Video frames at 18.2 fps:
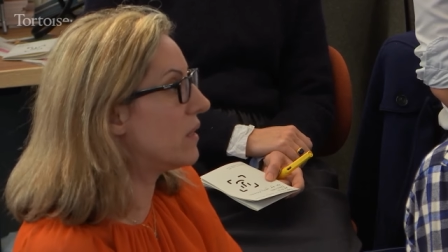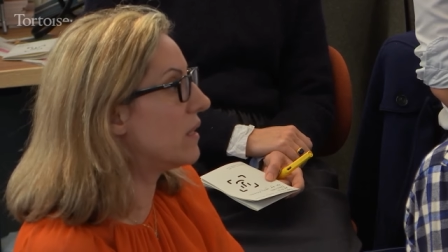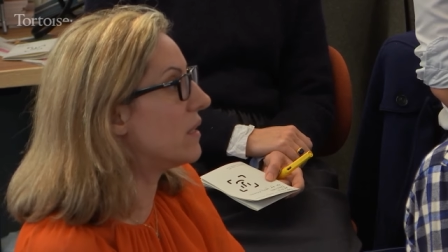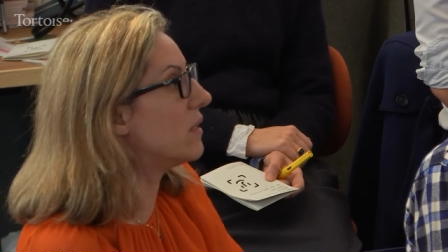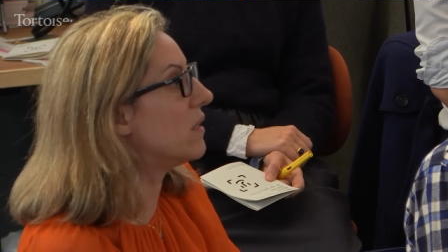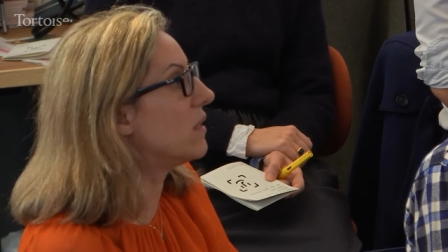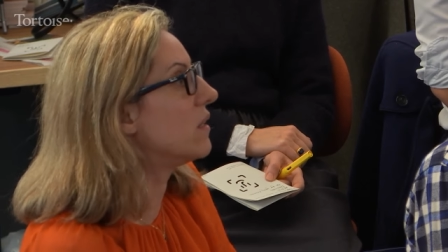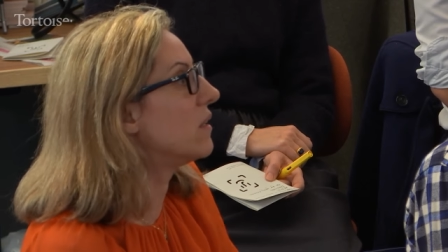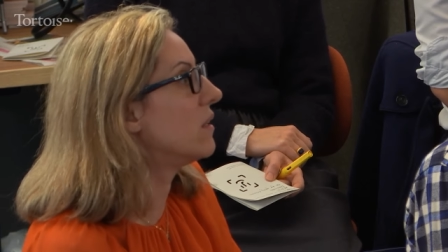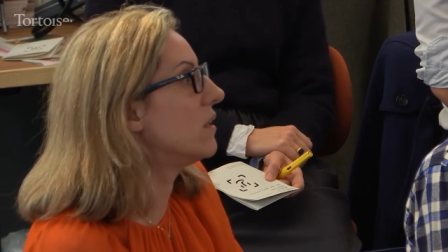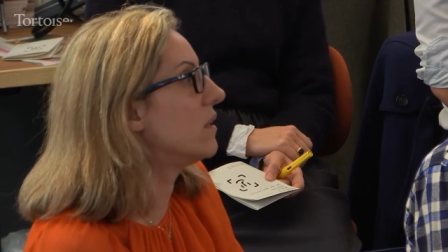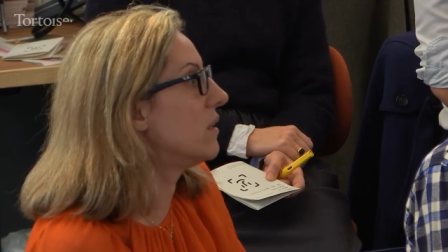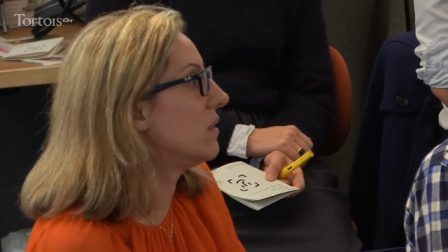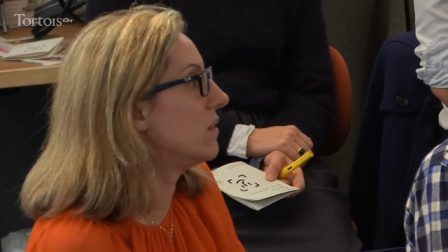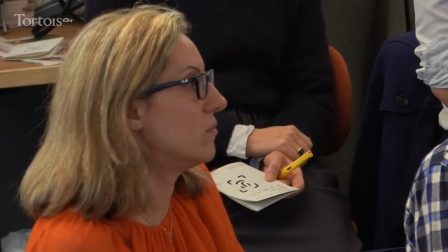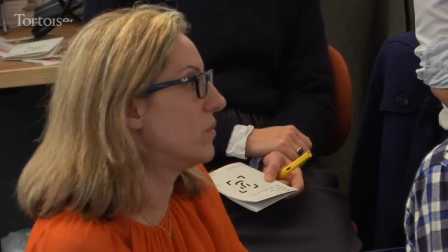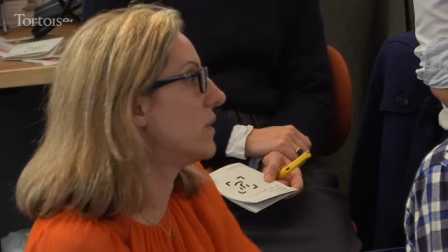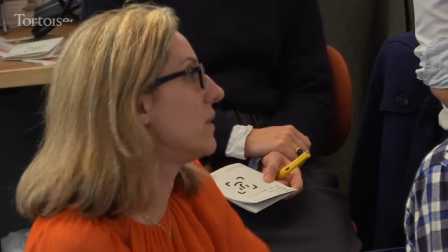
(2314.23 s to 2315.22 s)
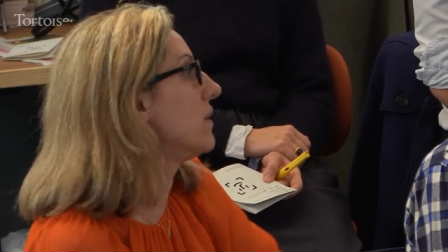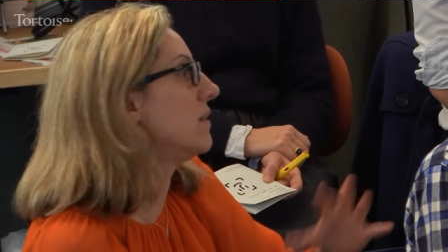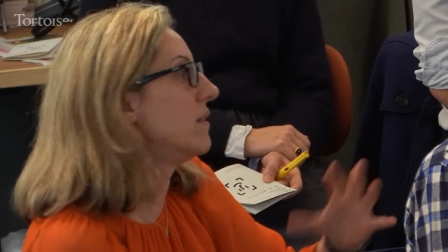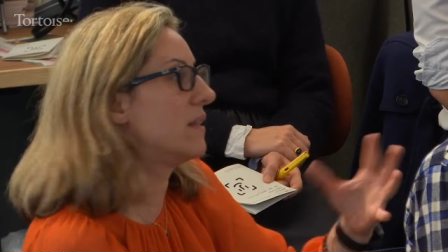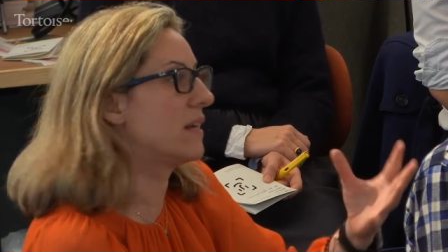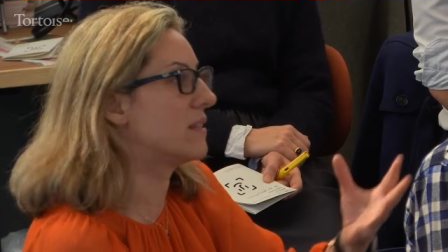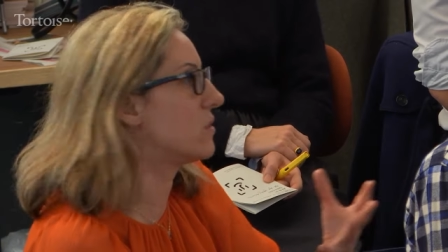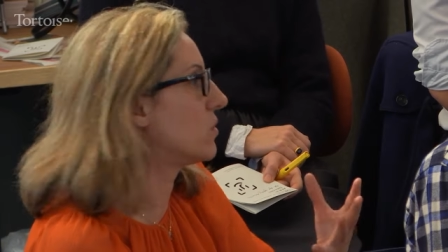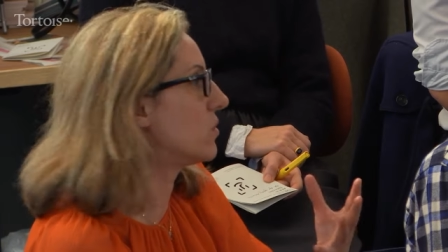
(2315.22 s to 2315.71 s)
within
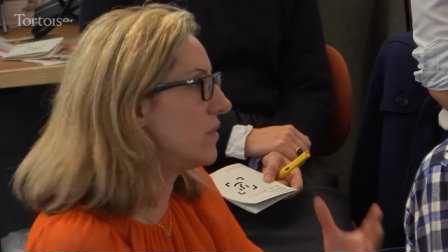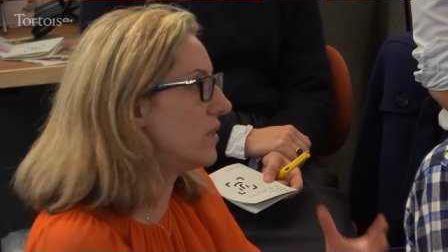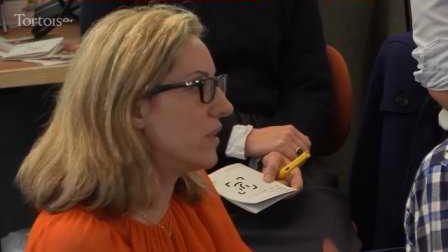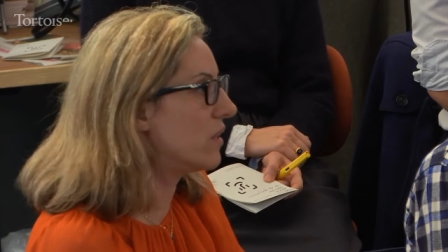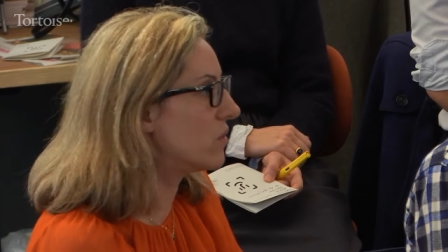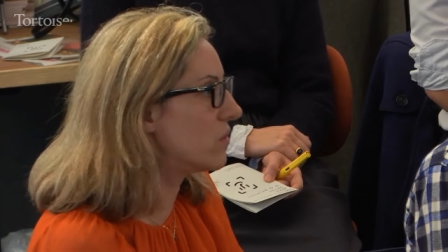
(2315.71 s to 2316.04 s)
that sort of